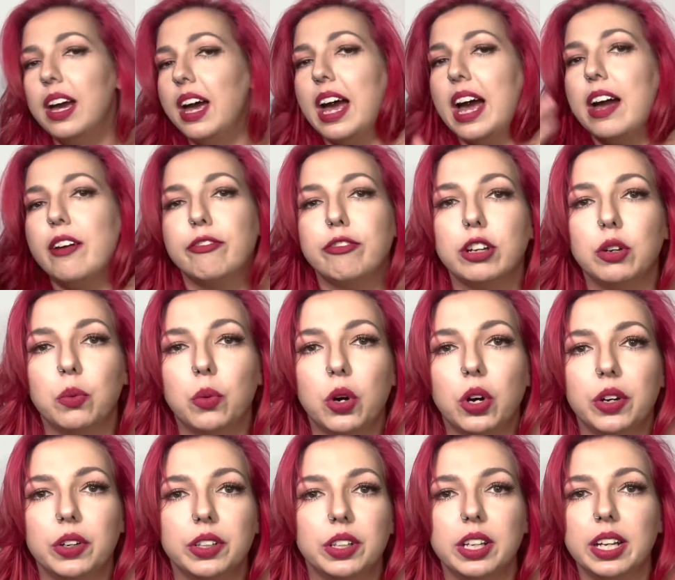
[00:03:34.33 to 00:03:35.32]

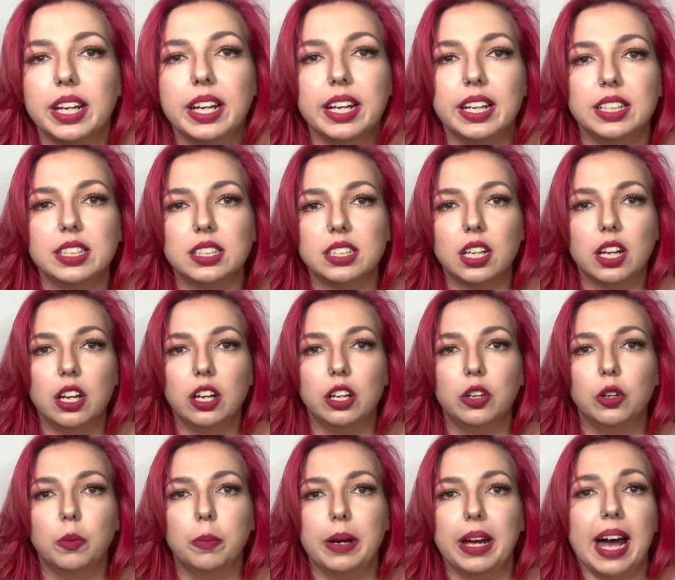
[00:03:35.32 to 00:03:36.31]
Everyone is a
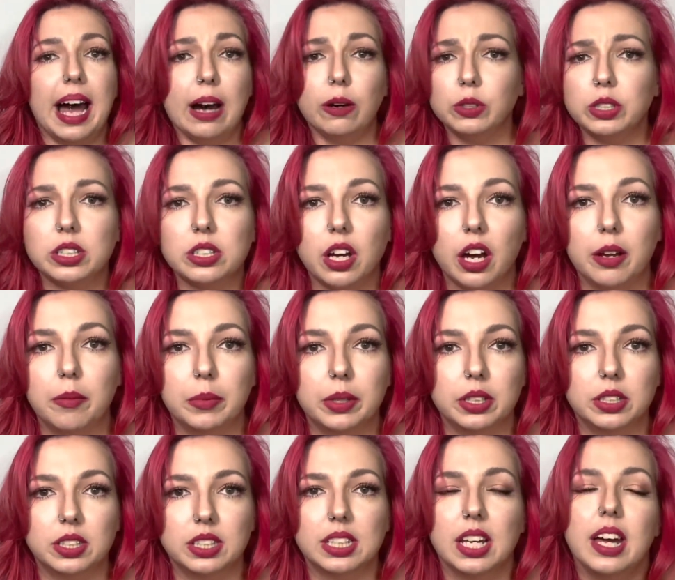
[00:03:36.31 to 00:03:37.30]
little bit
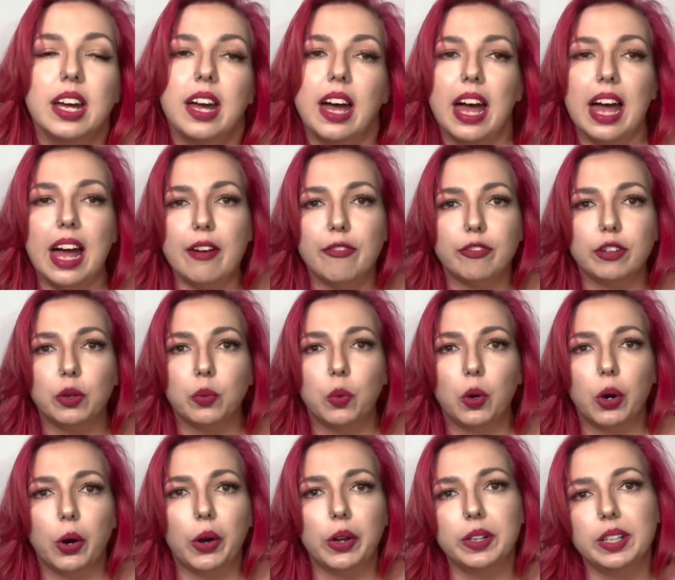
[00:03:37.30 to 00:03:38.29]
Alzheimer's.
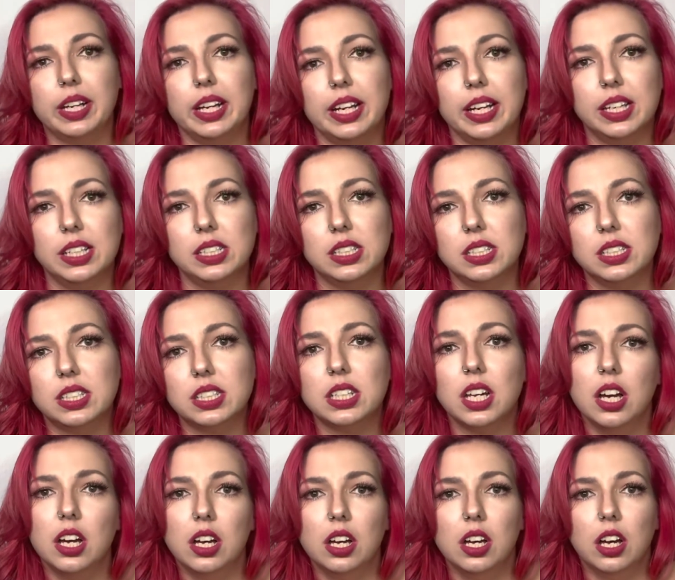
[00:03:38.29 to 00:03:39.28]
Everyone is
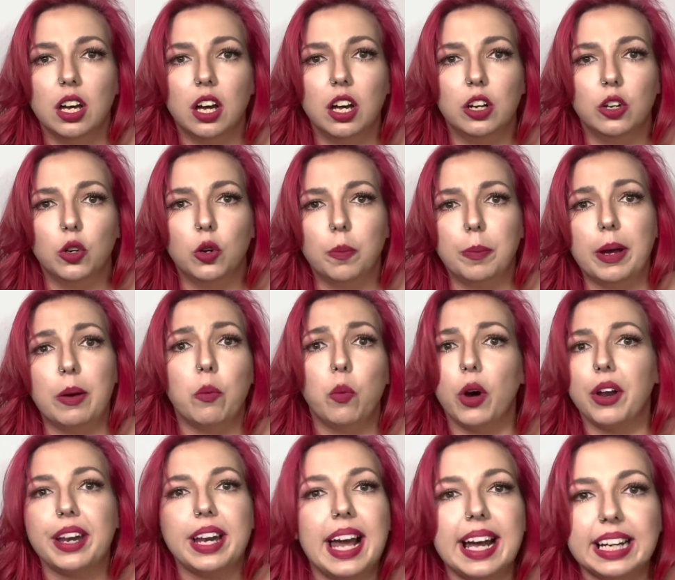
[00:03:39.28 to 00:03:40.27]
a little bit
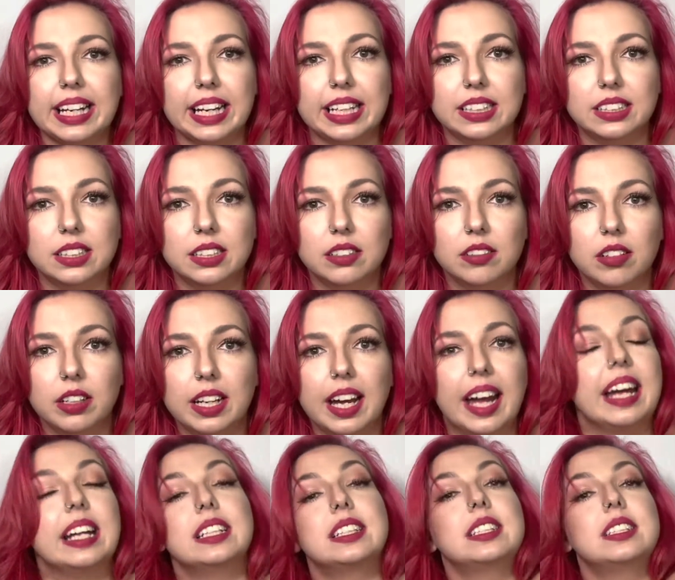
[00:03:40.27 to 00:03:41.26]
one-legged.
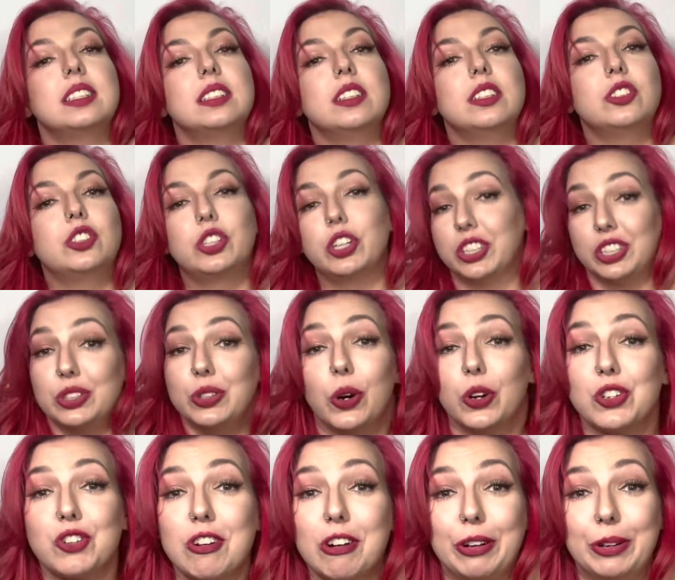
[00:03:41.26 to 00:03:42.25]
It's just not
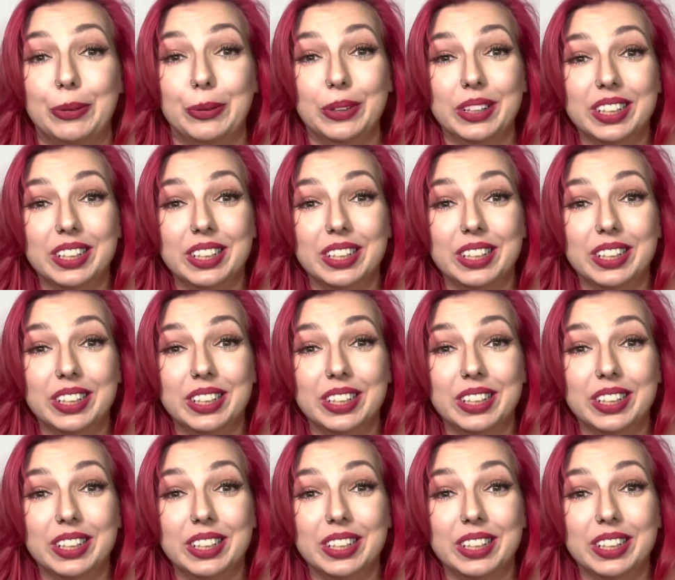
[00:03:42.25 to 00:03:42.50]
true.